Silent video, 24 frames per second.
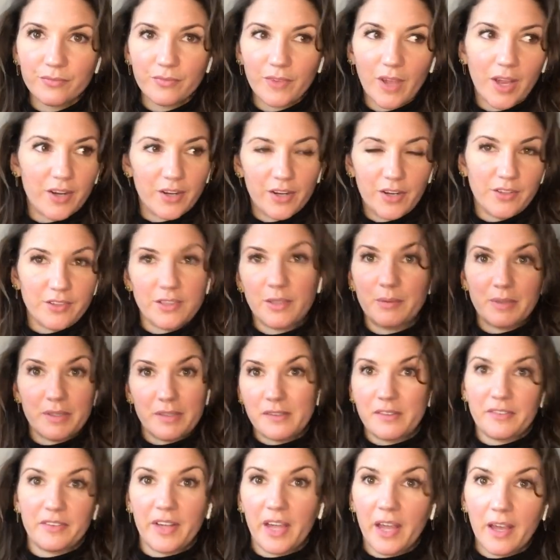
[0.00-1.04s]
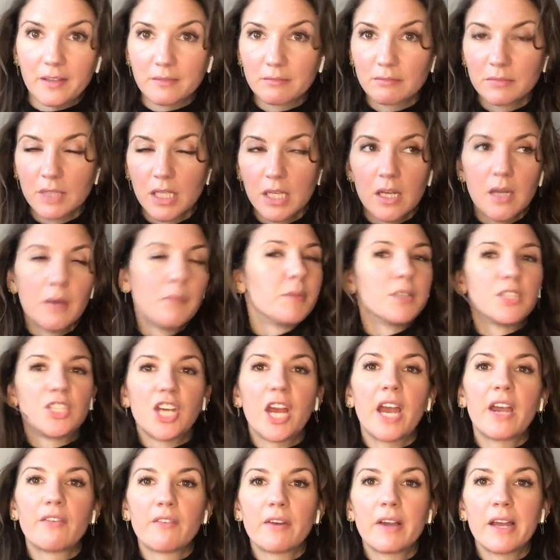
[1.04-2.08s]
I don't know, sometimes I forget. But
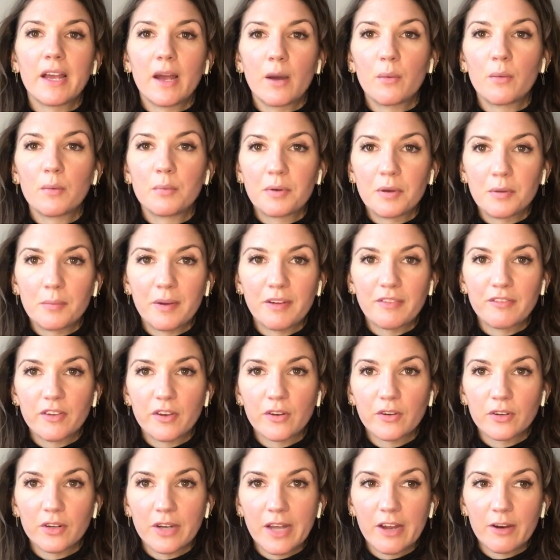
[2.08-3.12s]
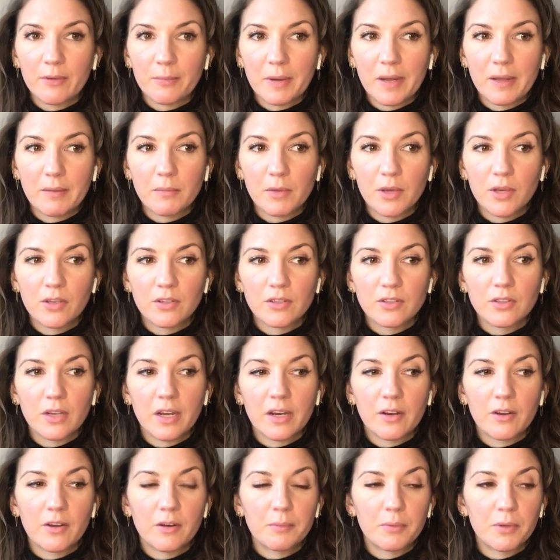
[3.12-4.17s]
generally, I will put my phone on aeroplane mode and
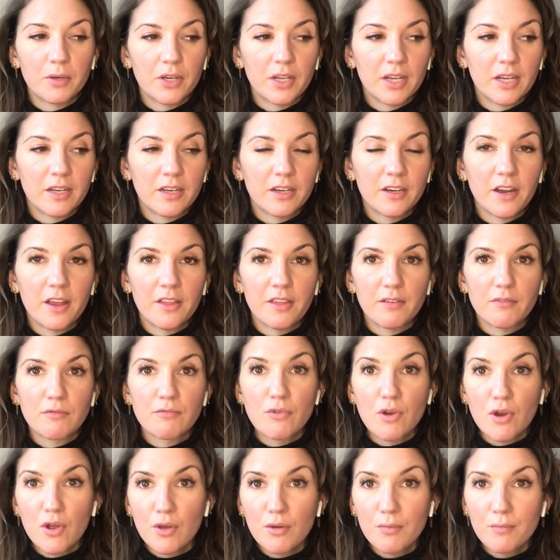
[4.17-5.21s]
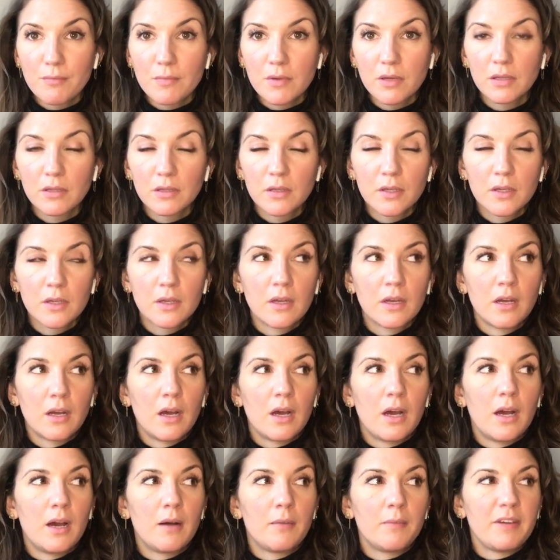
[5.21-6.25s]
I'll put it in another room
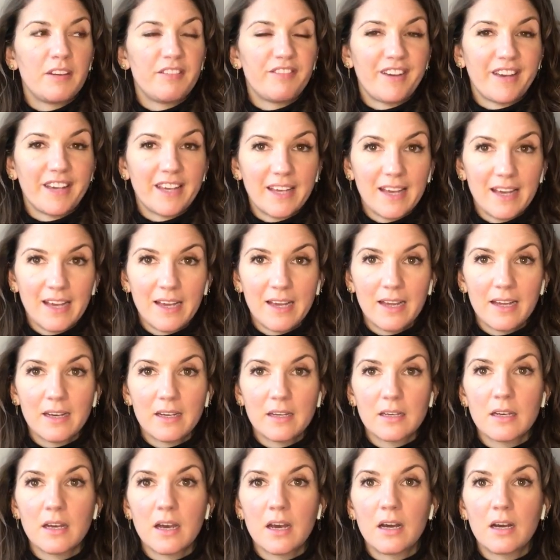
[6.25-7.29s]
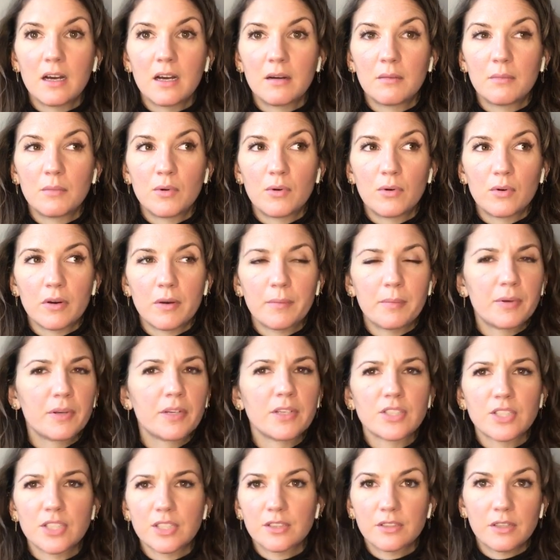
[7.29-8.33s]
um, if I can, um, or I'll put it
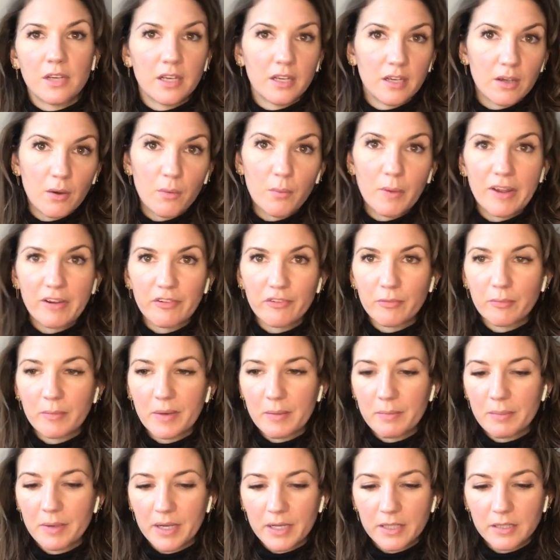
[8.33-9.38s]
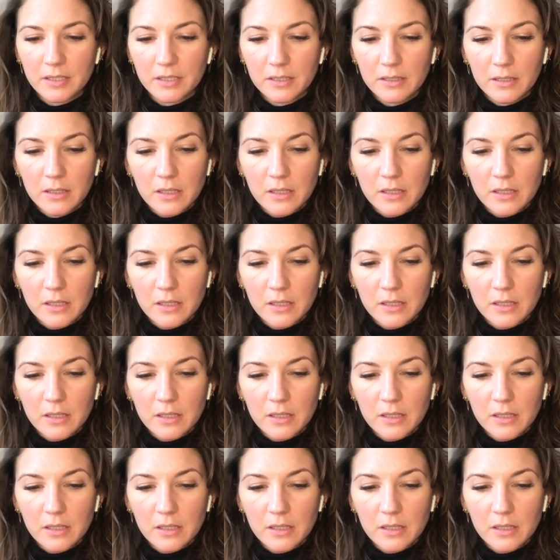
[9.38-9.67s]
just like away from my bed.